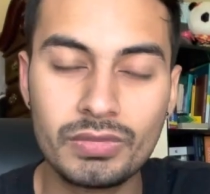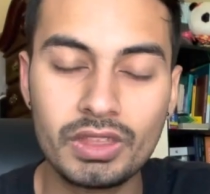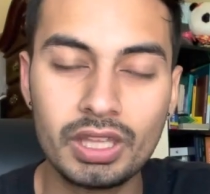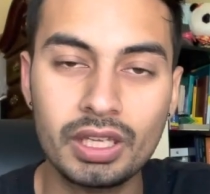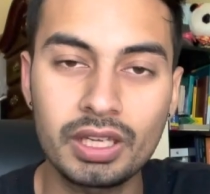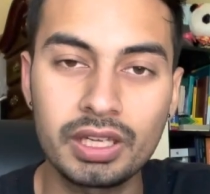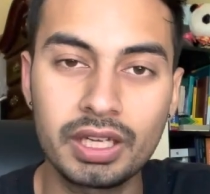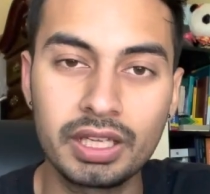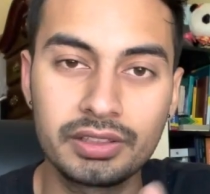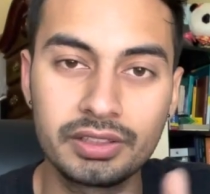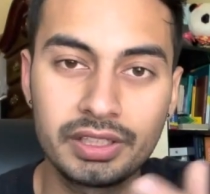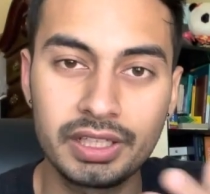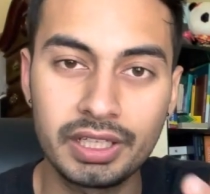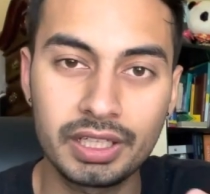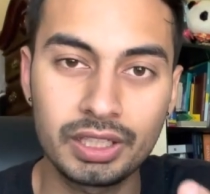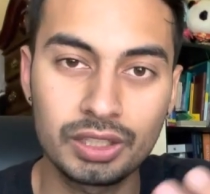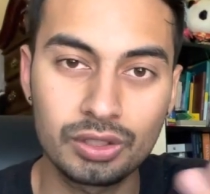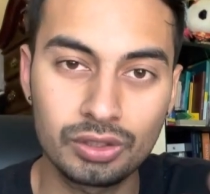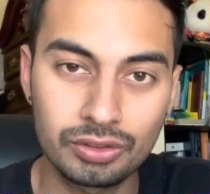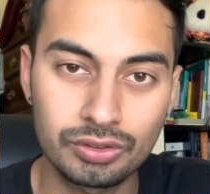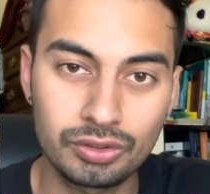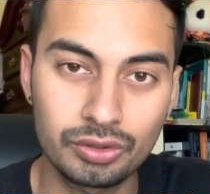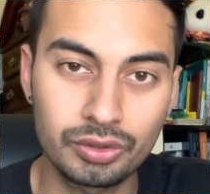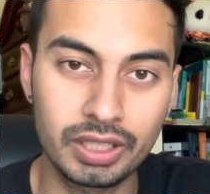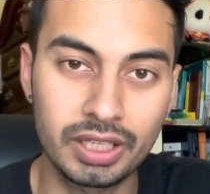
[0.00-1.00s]
And they can
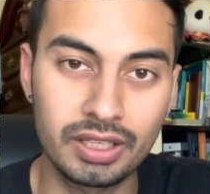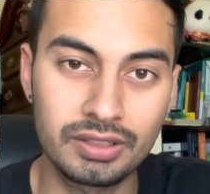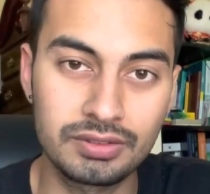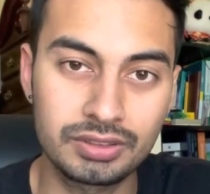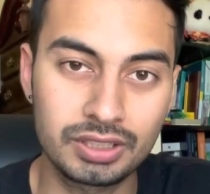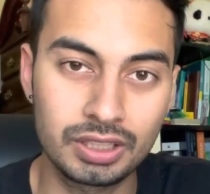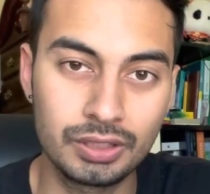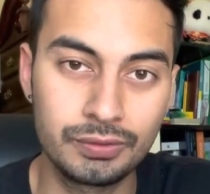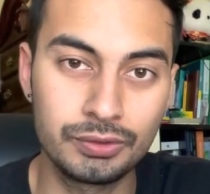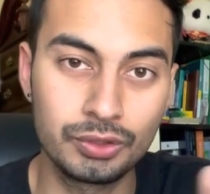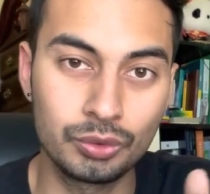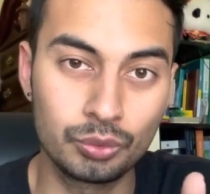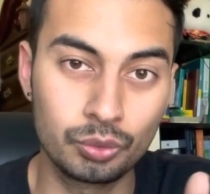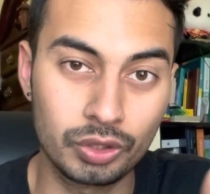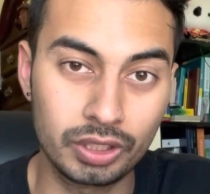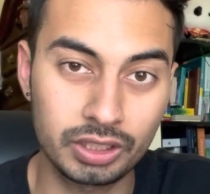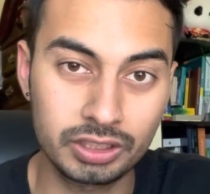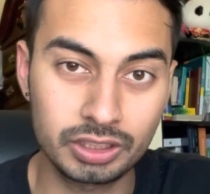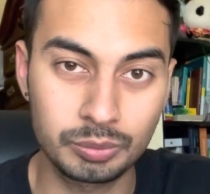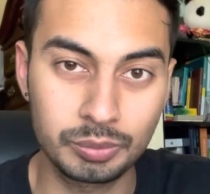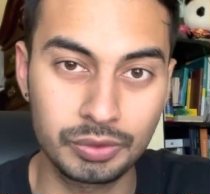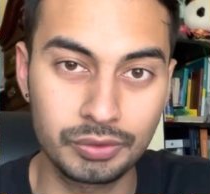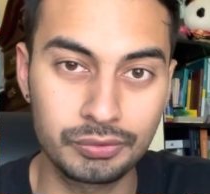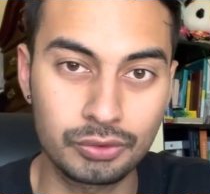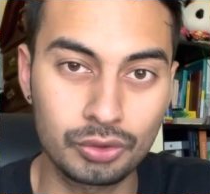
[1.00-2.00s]
also ask if you worked
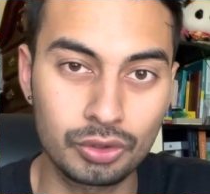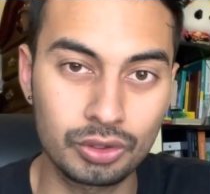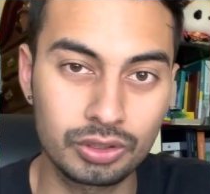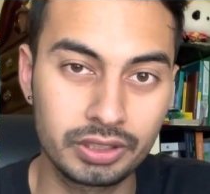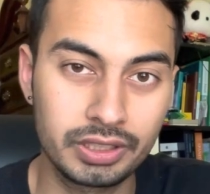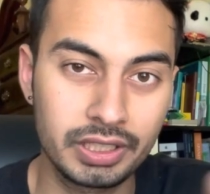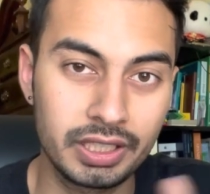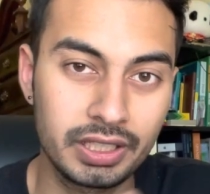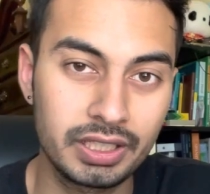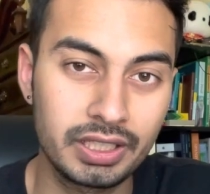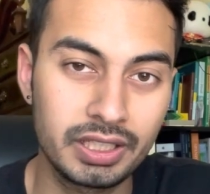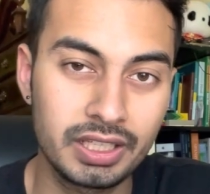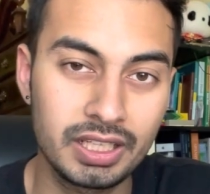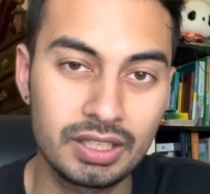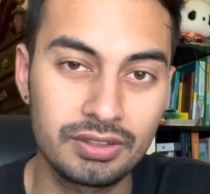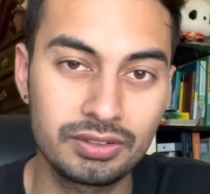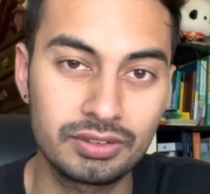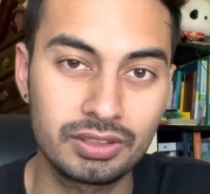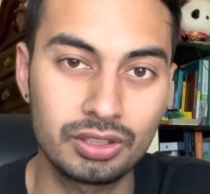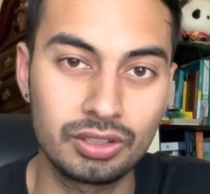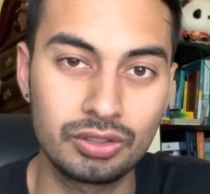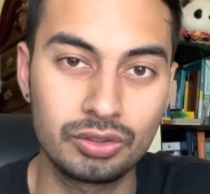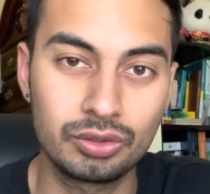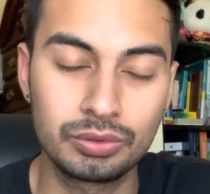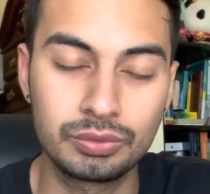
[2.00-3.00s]
before. They can ask
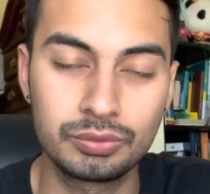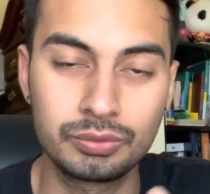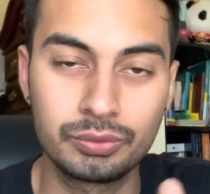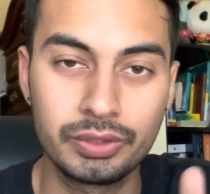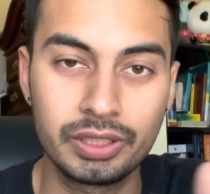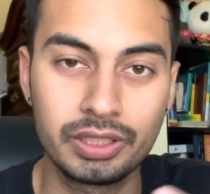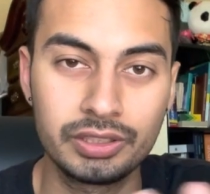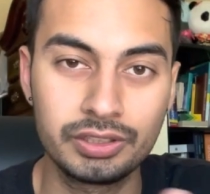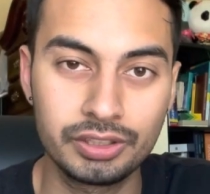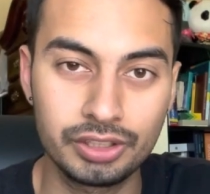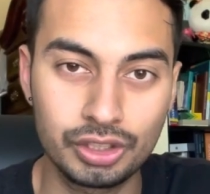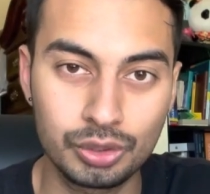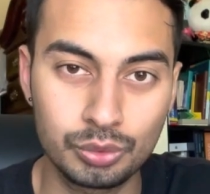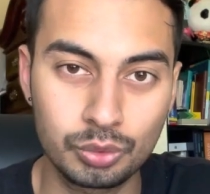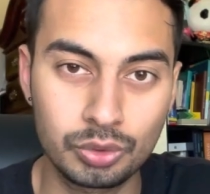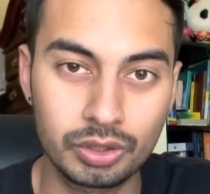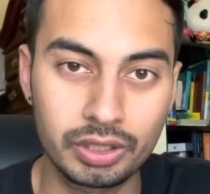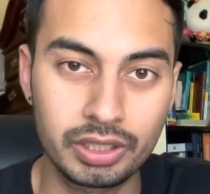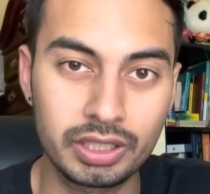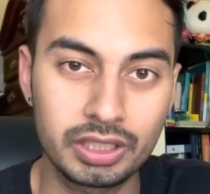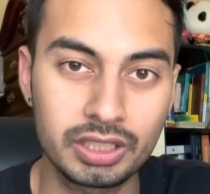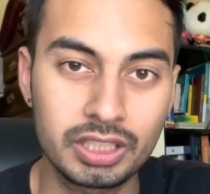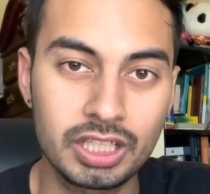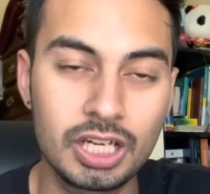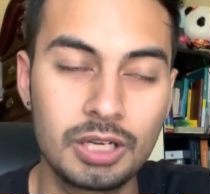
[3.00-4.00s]
you where did you
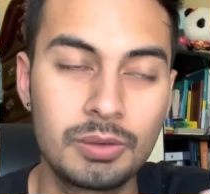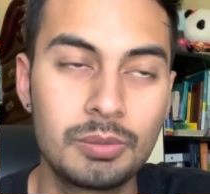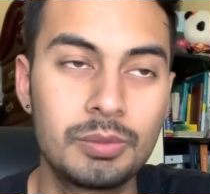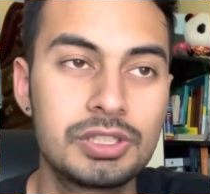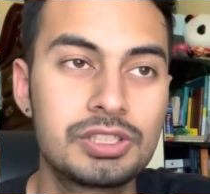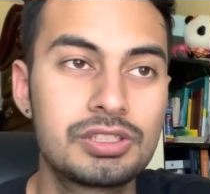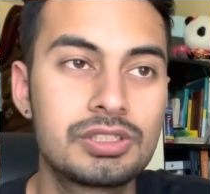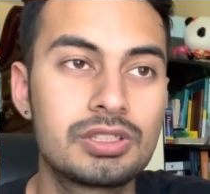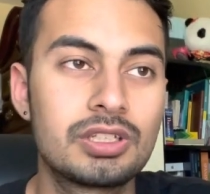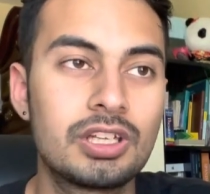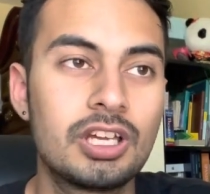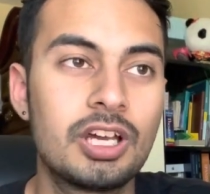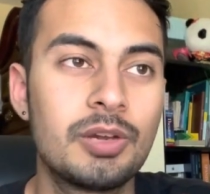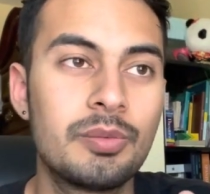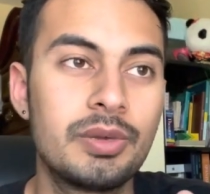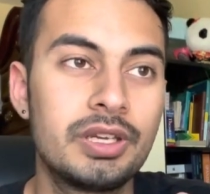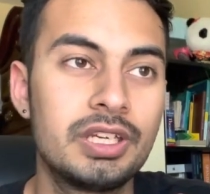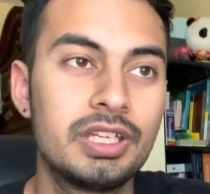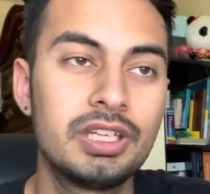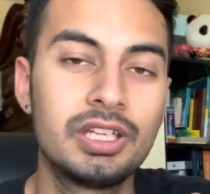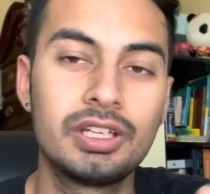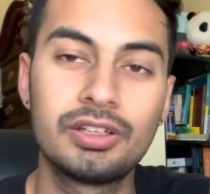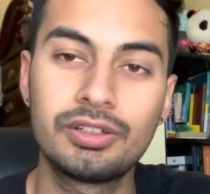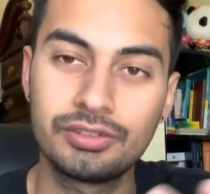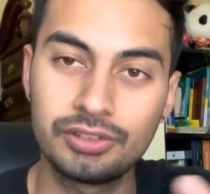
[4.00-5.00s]
work, how many
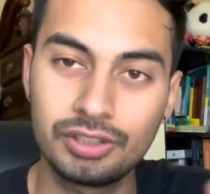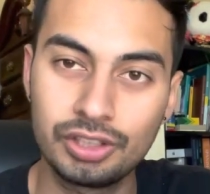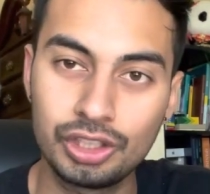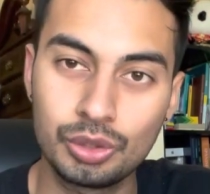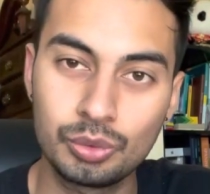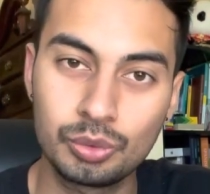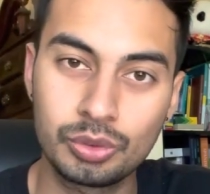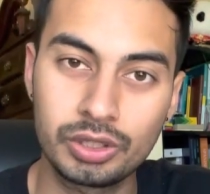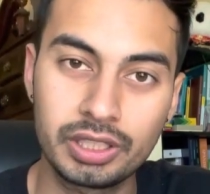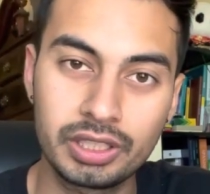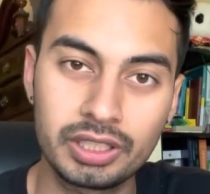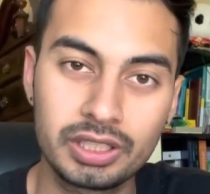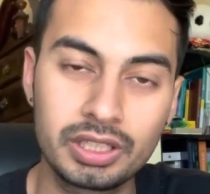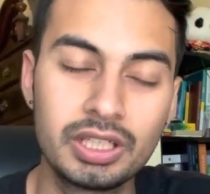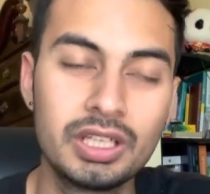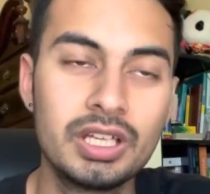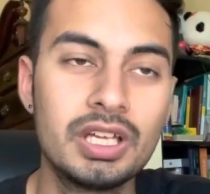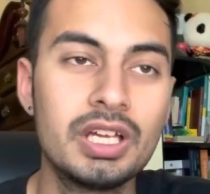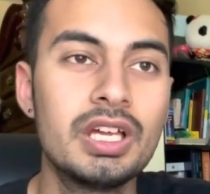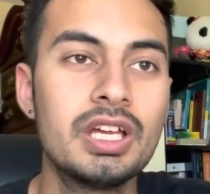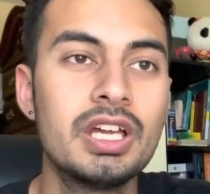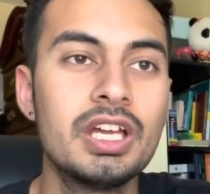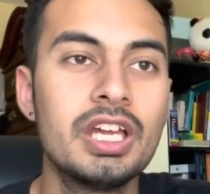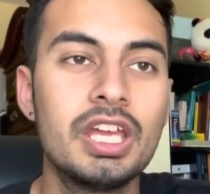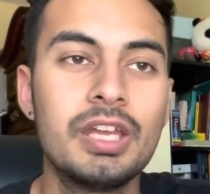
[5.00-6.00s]
years did you work,
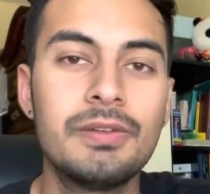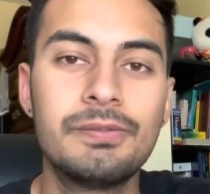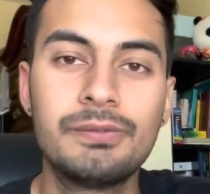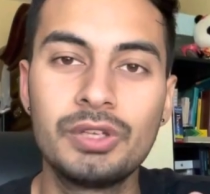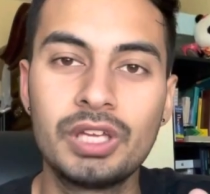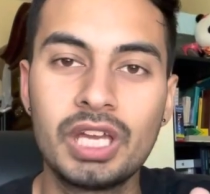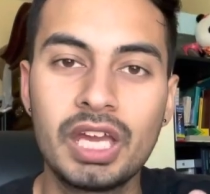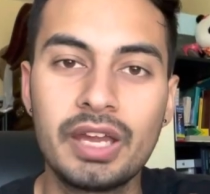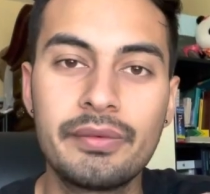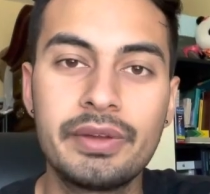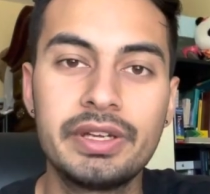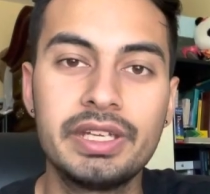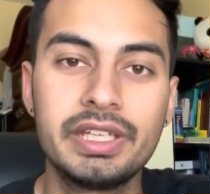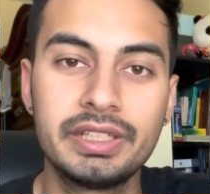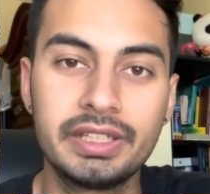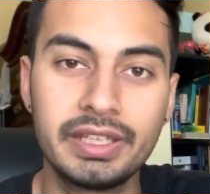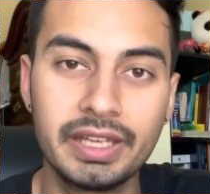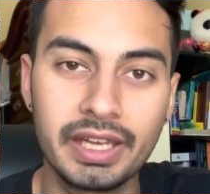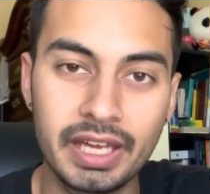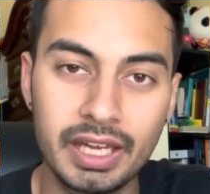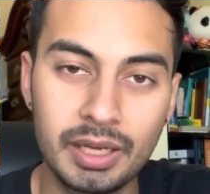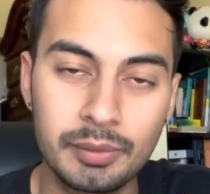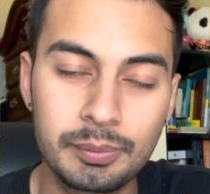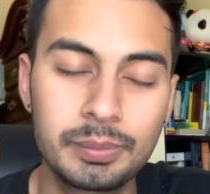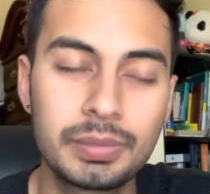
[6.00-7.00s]
if you have any
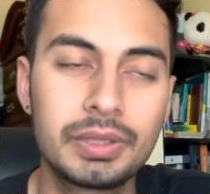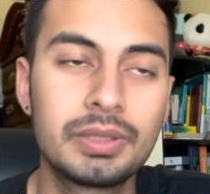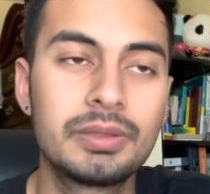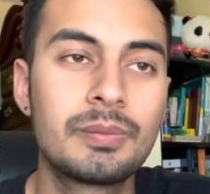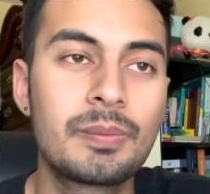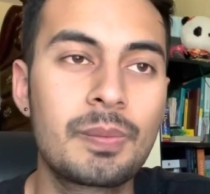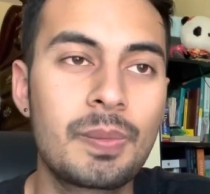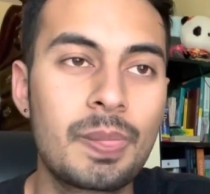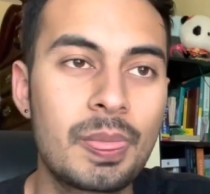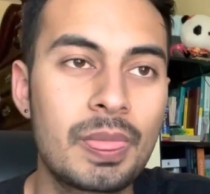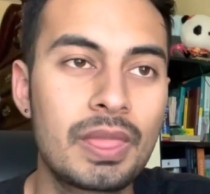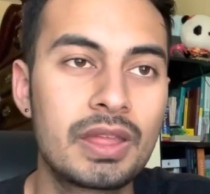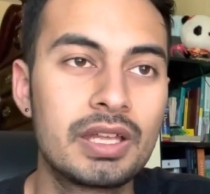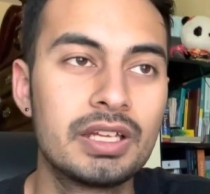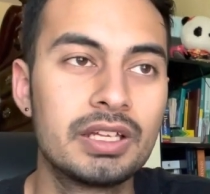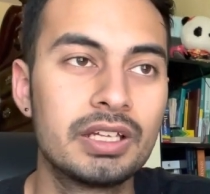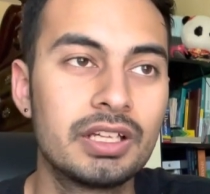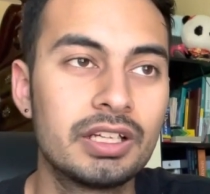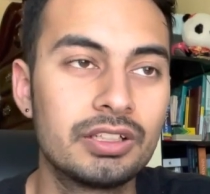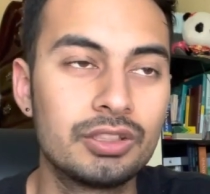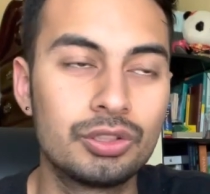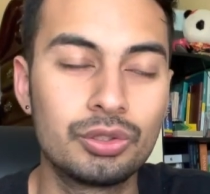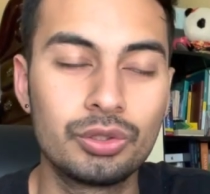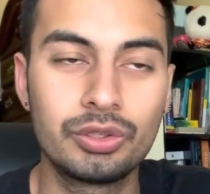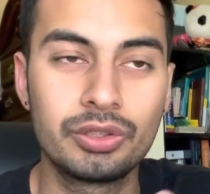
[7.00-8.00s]
gap
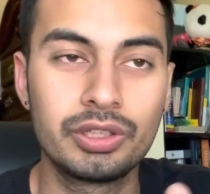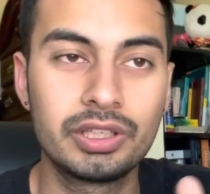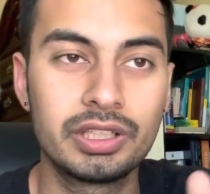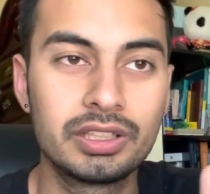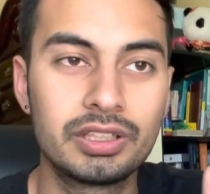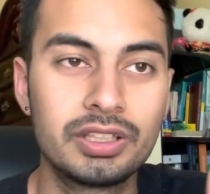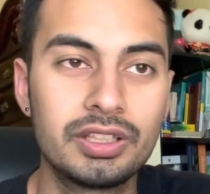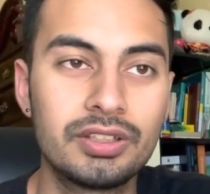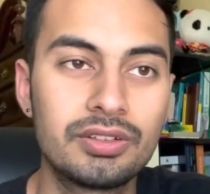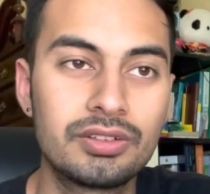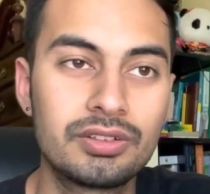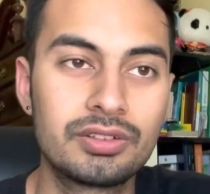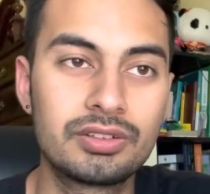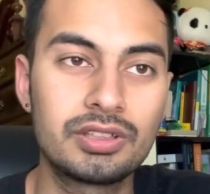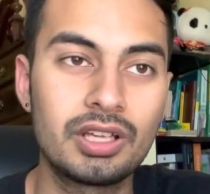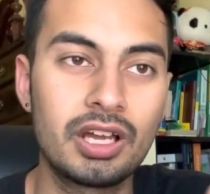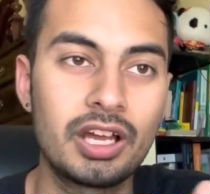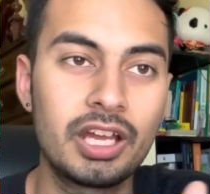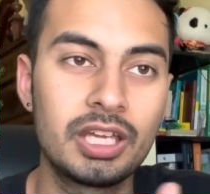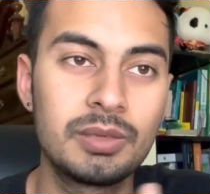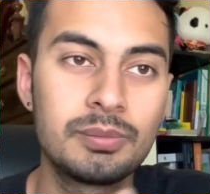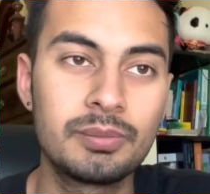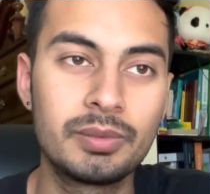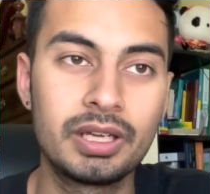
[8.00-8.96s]
during this time.